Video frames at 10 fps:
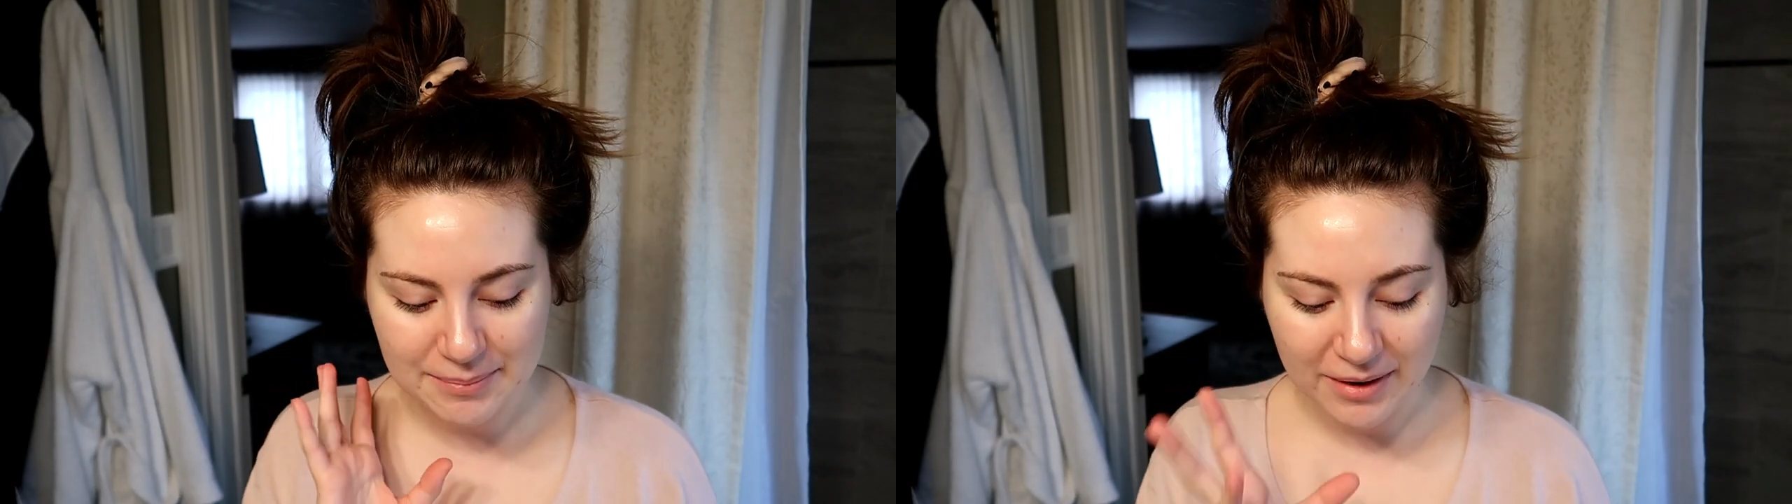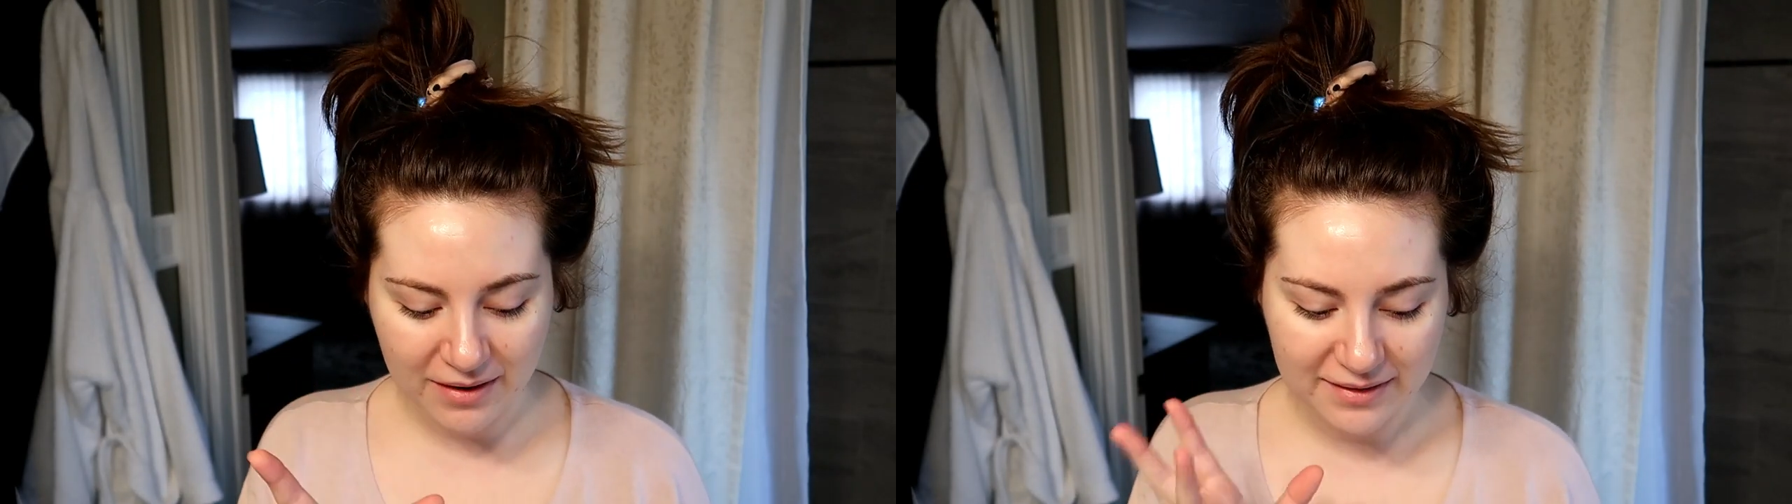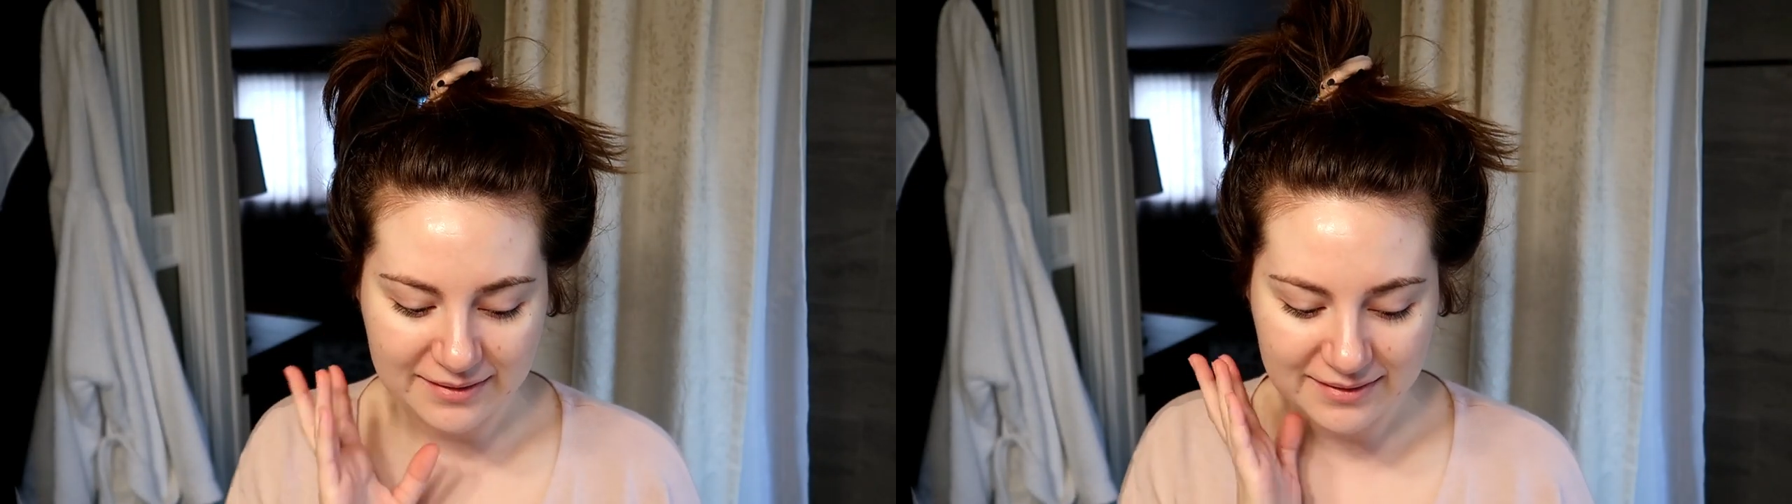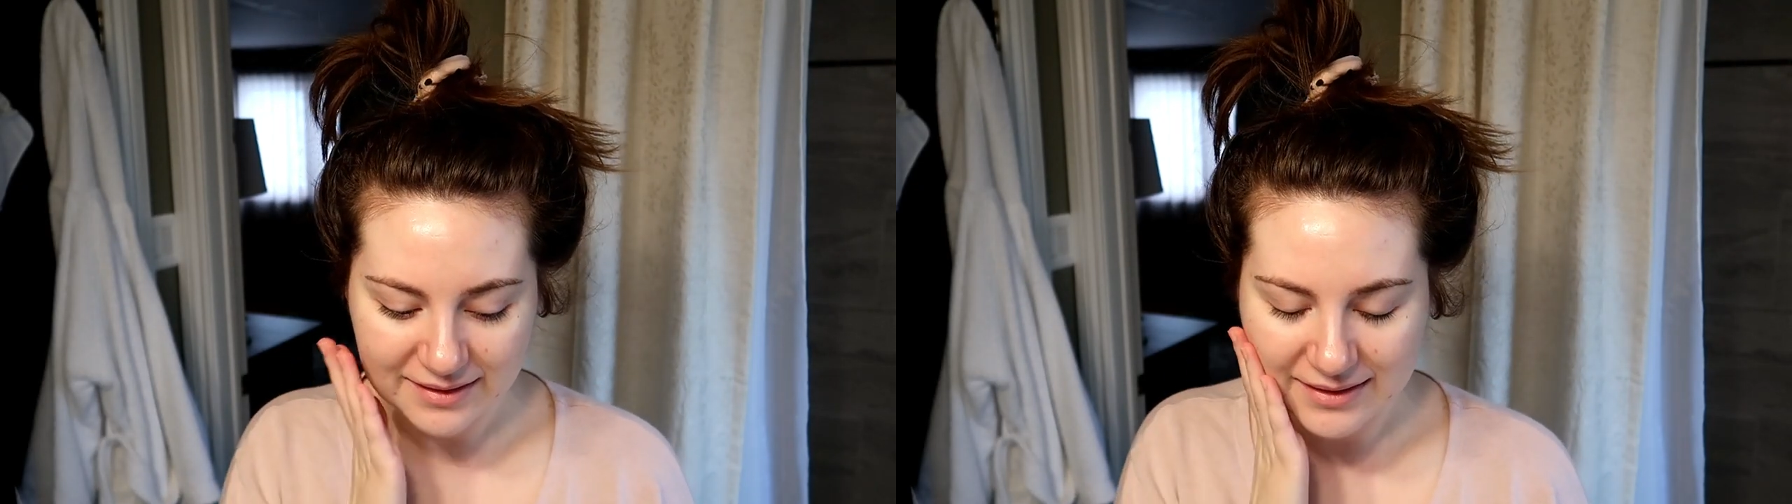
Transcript: the Pond's